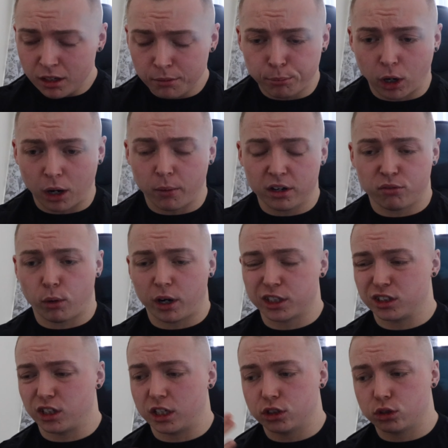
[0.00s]
Part one of
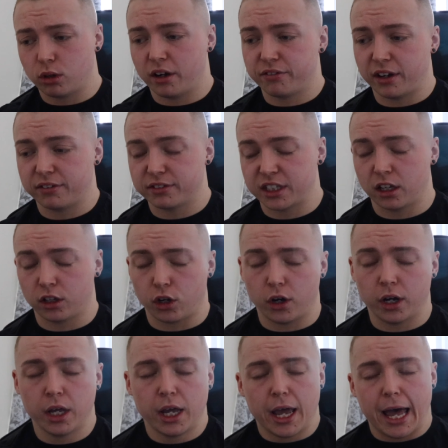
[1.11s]
work's done, so I've still
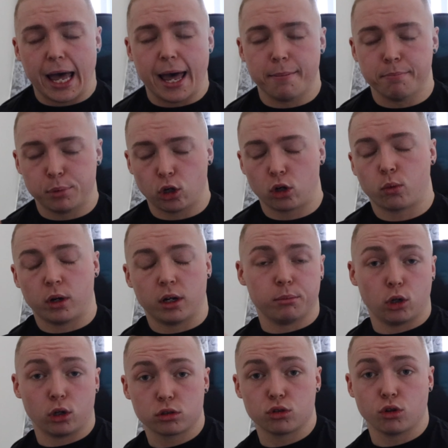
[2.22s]
got block one and
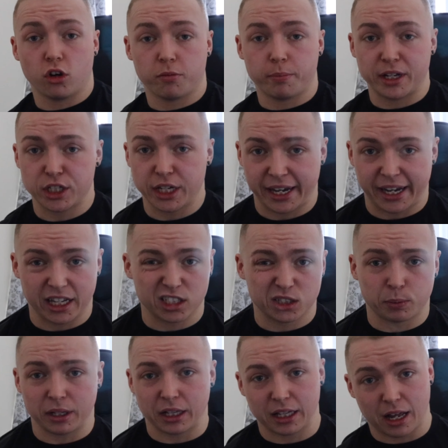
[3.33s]
block two of my
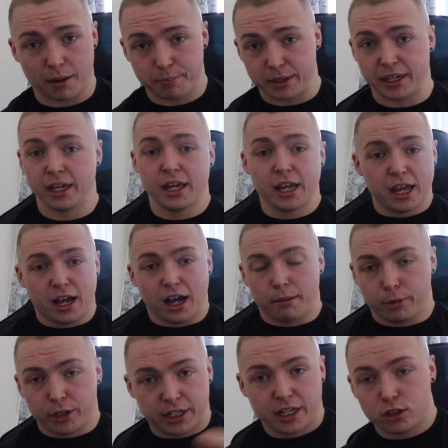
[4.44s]
check-ins, whether that be a
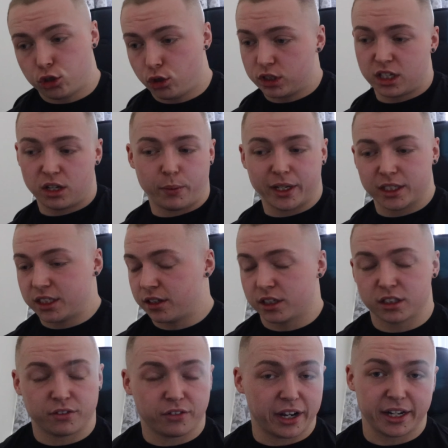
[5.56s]
Monday, Tuesday, Wednesday,
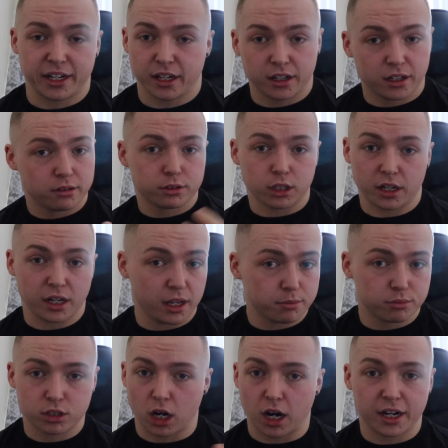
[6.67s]
Thursday, Friday, Sunday,
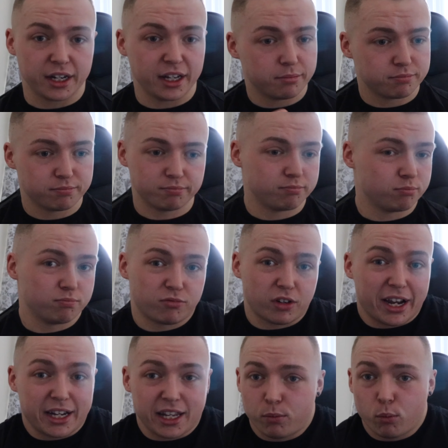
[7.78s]
Saturday,
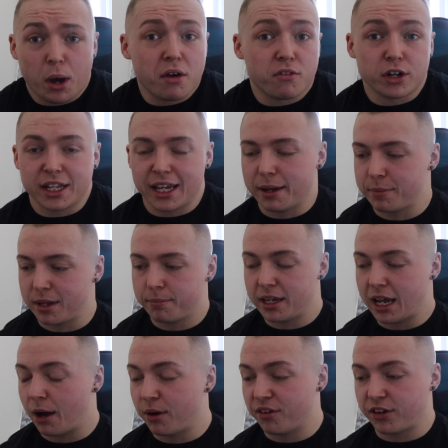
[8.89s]
Friday, whatever day it may be.
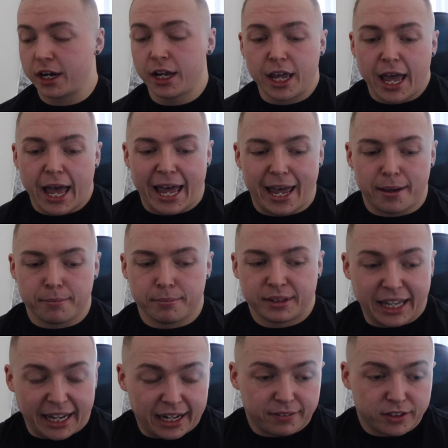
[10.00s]
However,
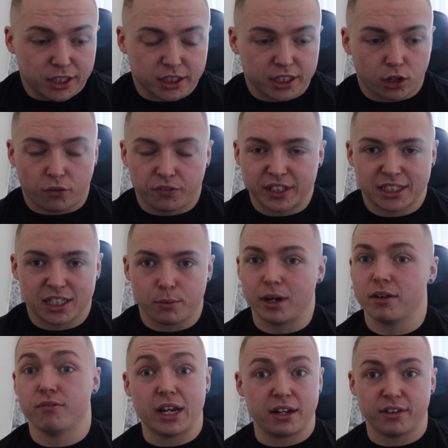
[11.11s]
deadlifts yesterday obviously
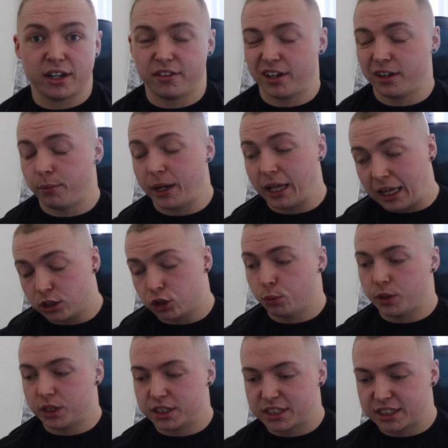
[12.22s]
went very, very, very well. As you
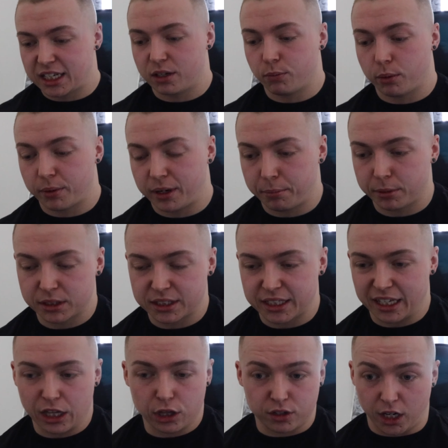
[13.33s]
would have seen, we were able to
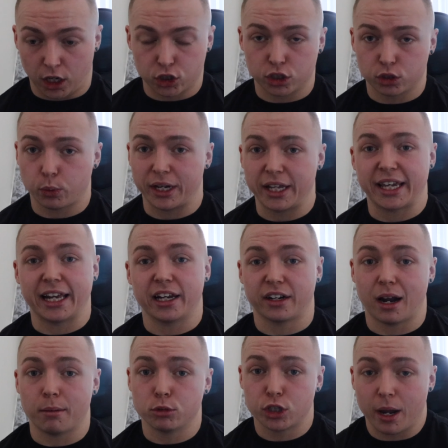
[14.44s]
take the
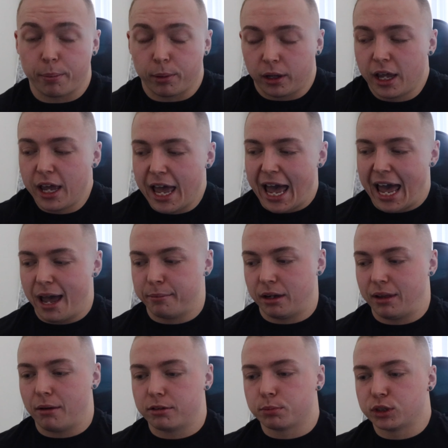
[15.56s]
320kg triple. Now
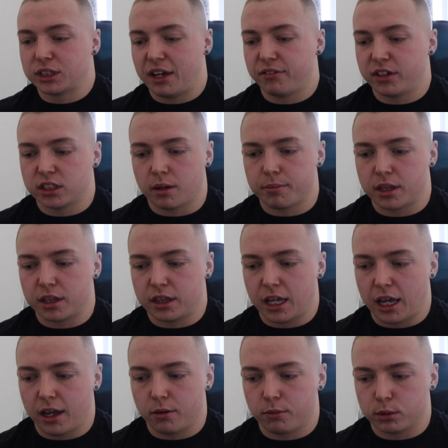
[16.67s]
that was most definitely something
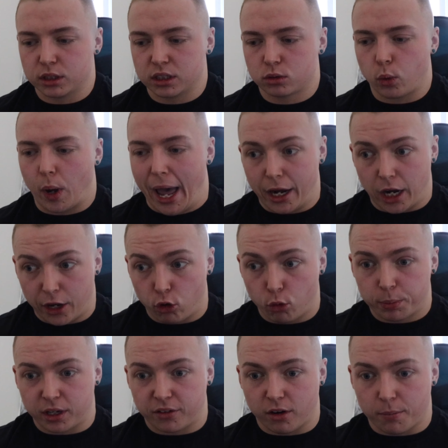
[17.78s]
that was quite an
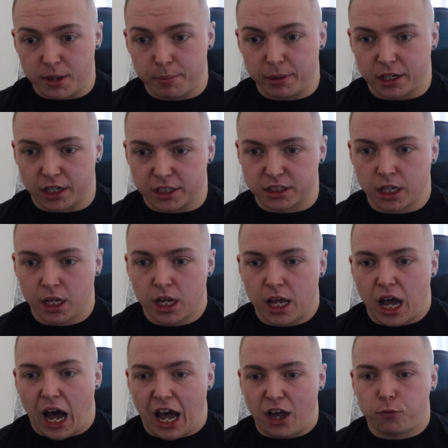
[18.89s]
eye-opener for me, because
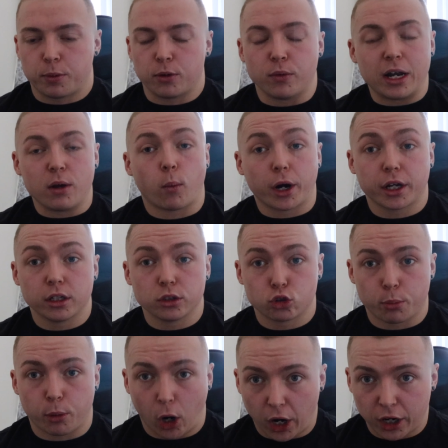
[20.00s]
I've been really working
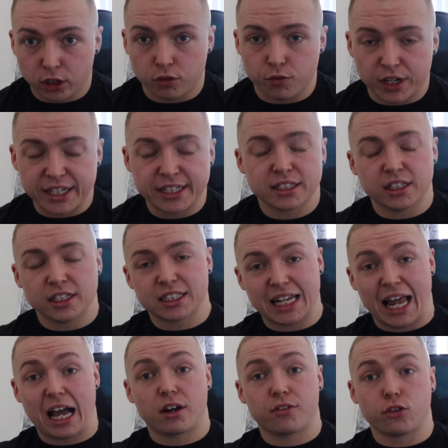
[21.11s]
super hard on releasing the
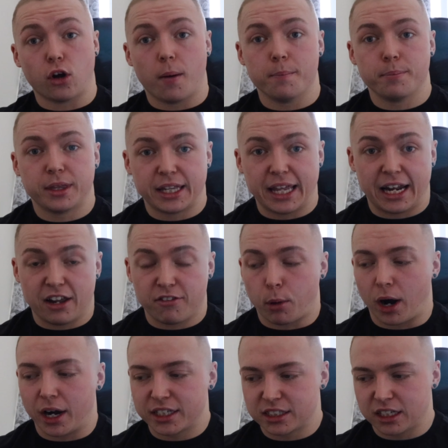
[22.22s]
slack from the deadlift
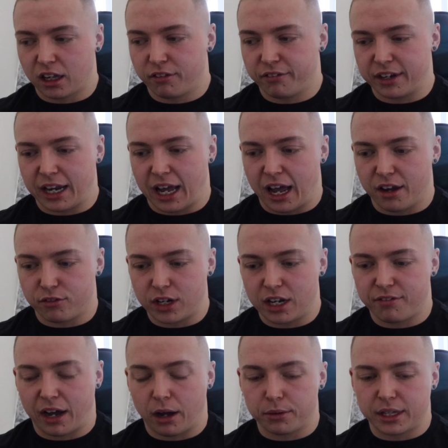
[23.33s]
bar itself, and I've really
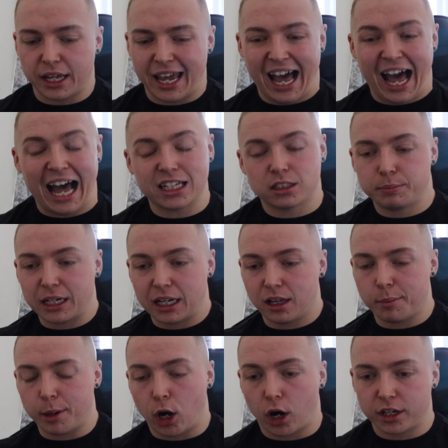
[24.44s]
found that it has been a little
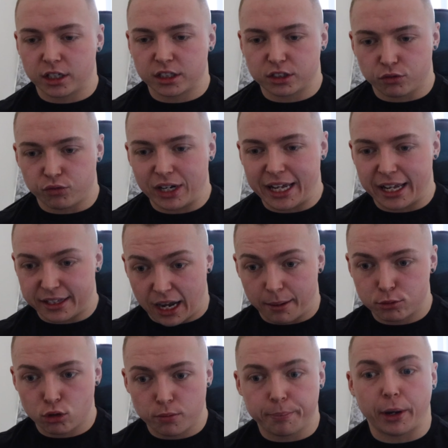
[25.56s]
bit harder to really
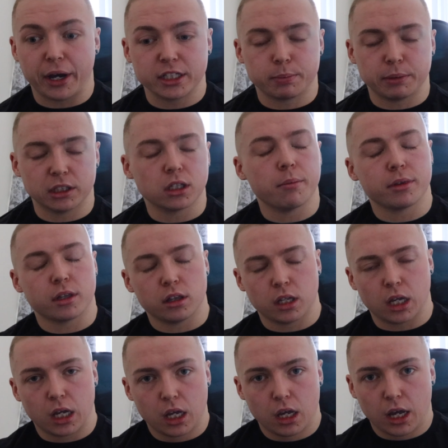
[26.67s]
adapt to, but it's been something
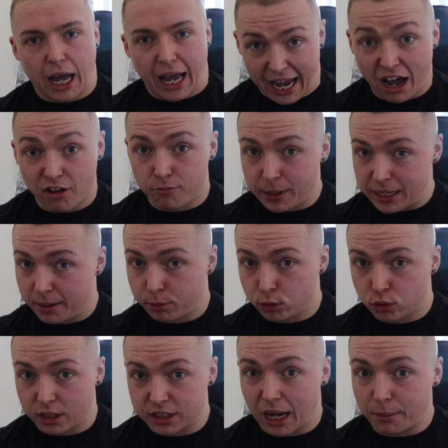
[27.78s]
that I have been able
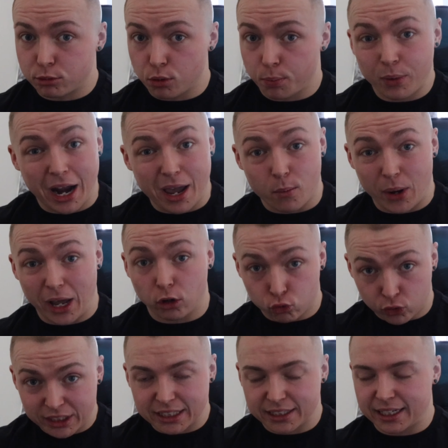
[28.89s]
to adapt to pretty well
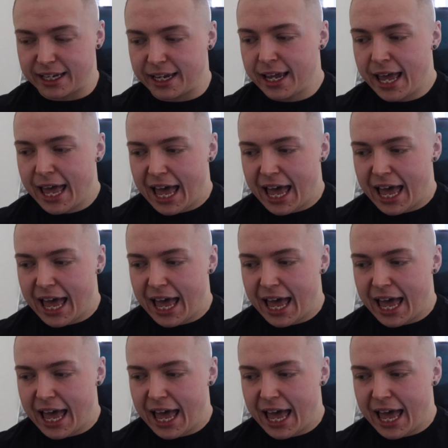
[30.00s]
recently.